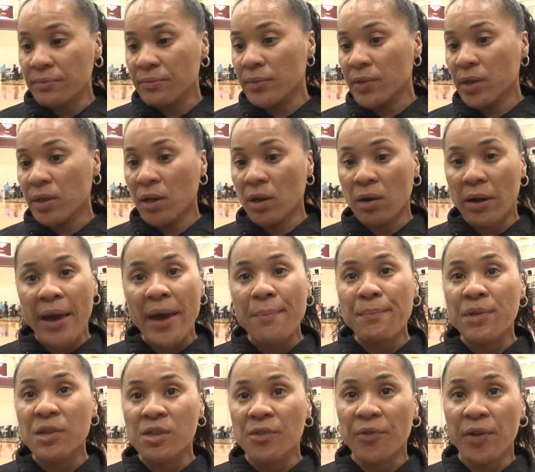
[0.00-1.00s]
you know,
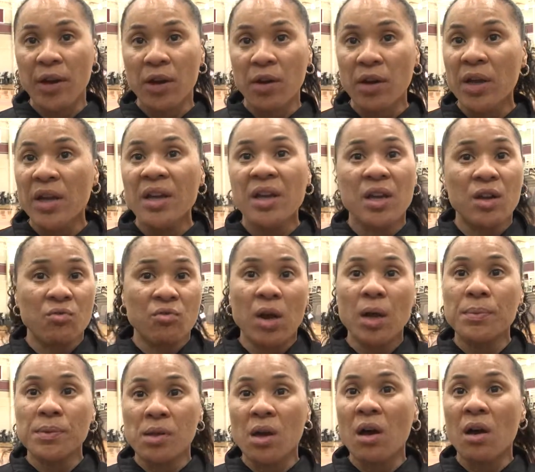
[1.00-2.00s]
atmosphere, it
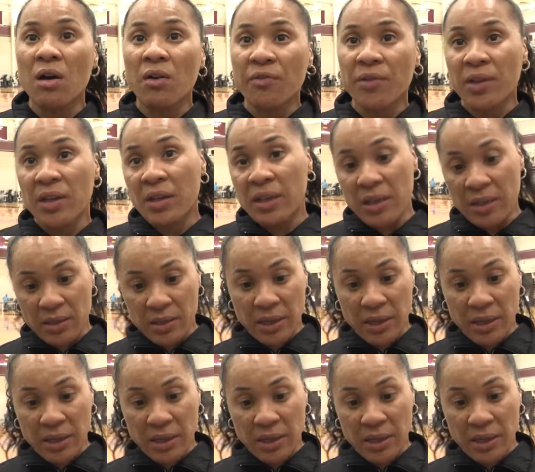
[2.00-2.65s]
rubs off, and then it,